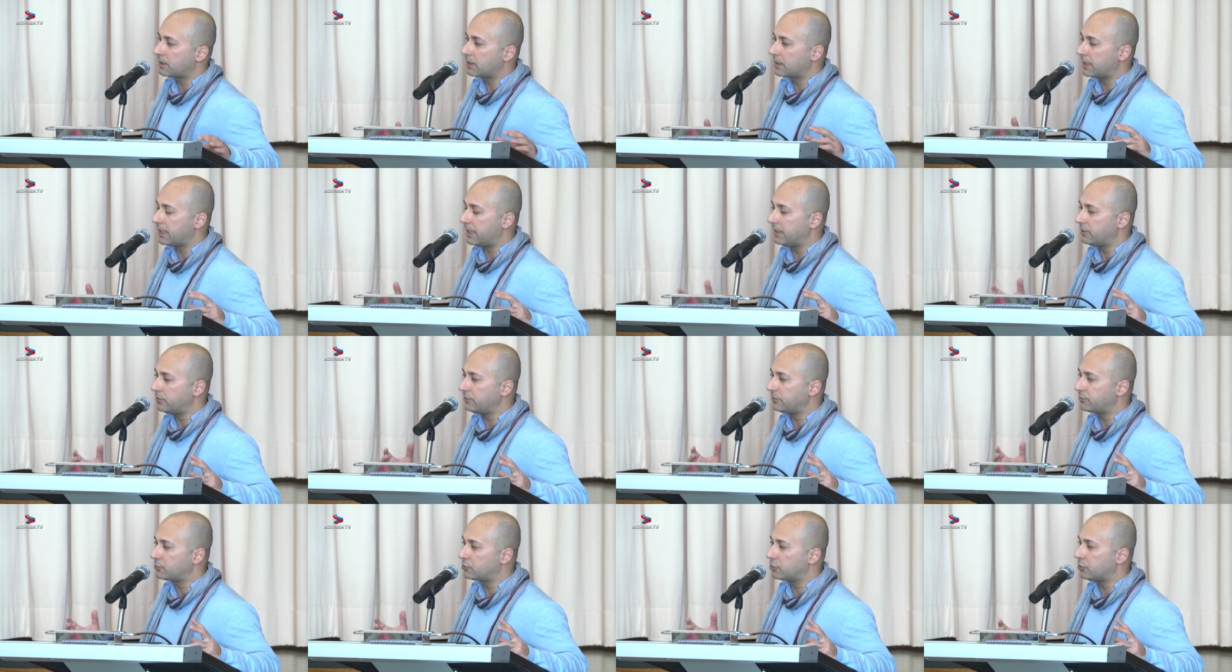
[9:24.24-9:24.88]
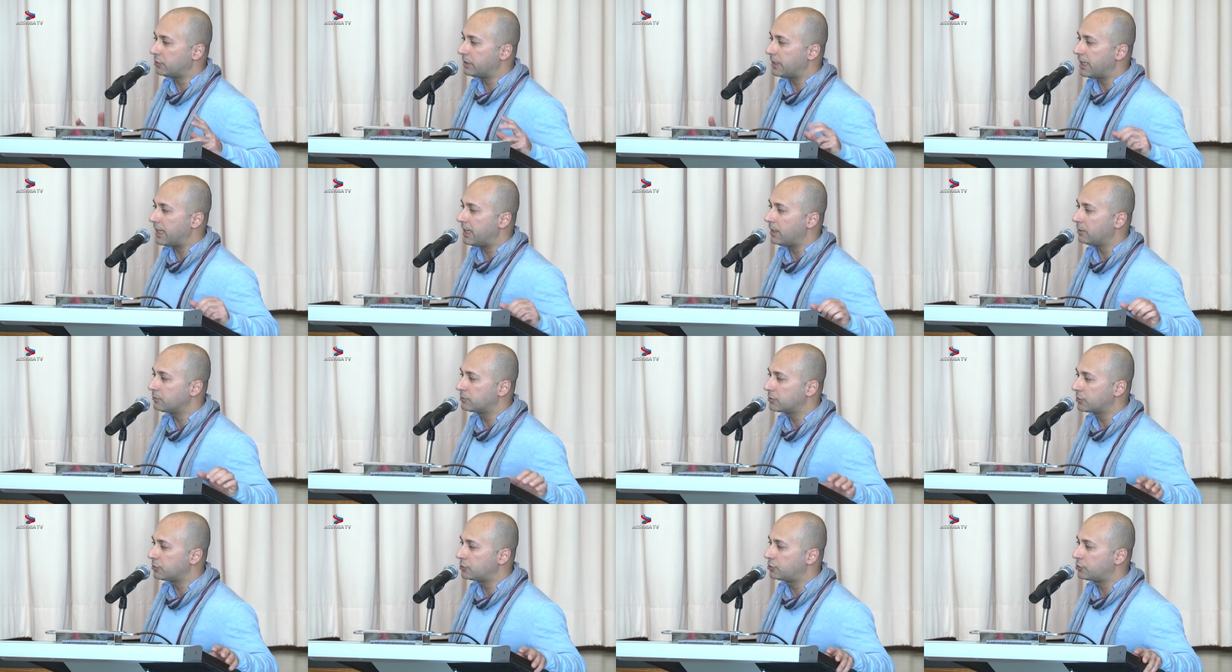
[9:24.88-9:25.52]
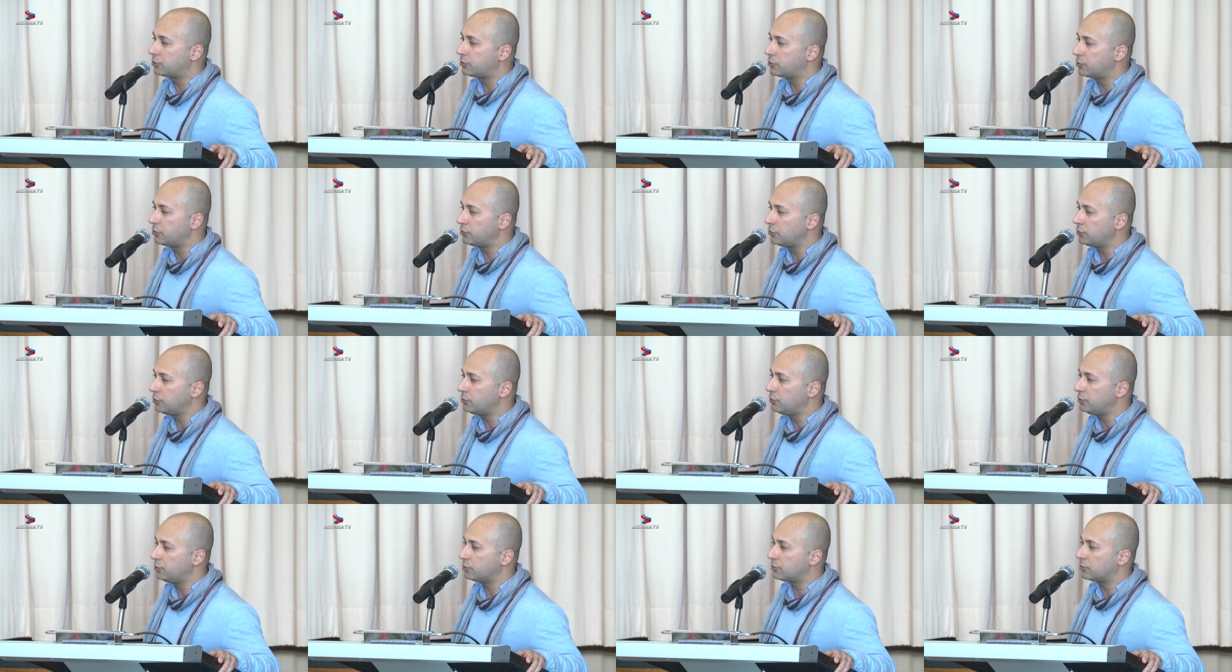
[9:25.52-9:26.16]
kind of drawn out
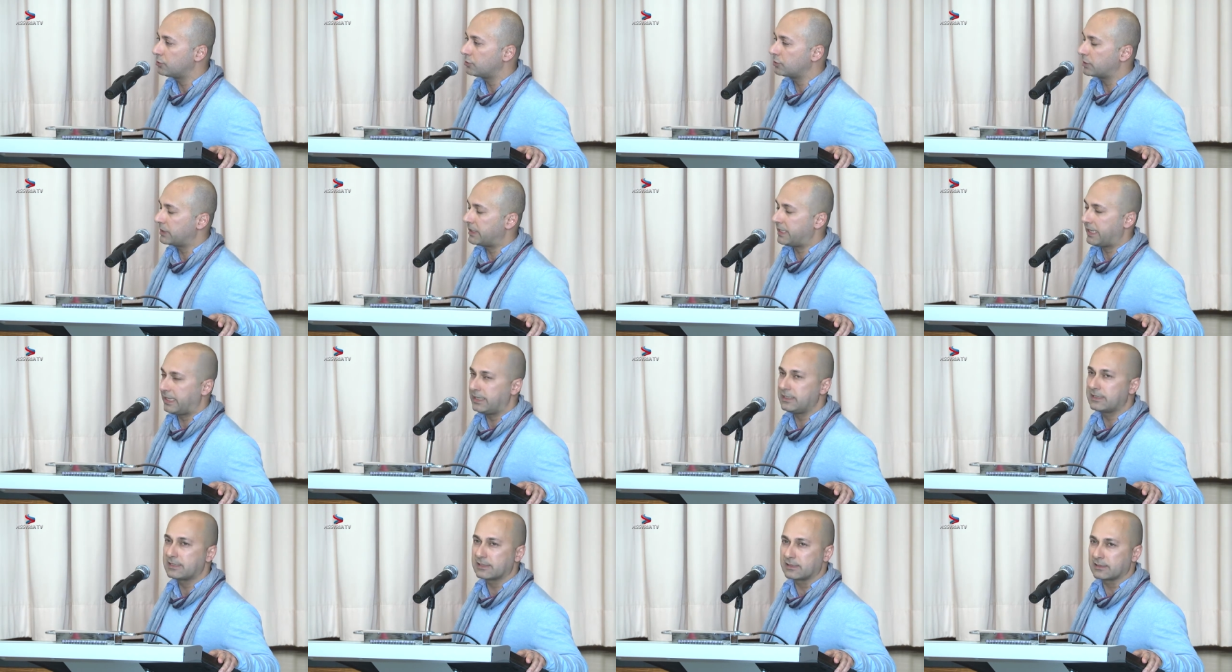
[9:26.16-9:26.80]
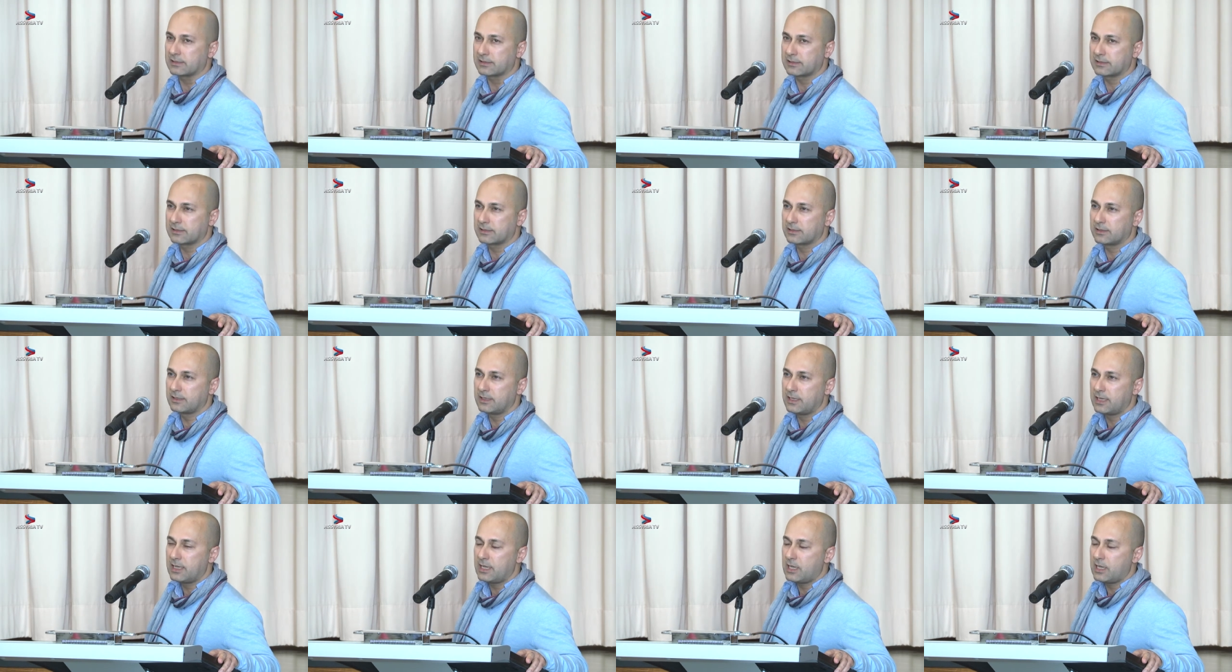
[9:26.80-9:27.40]
two cases,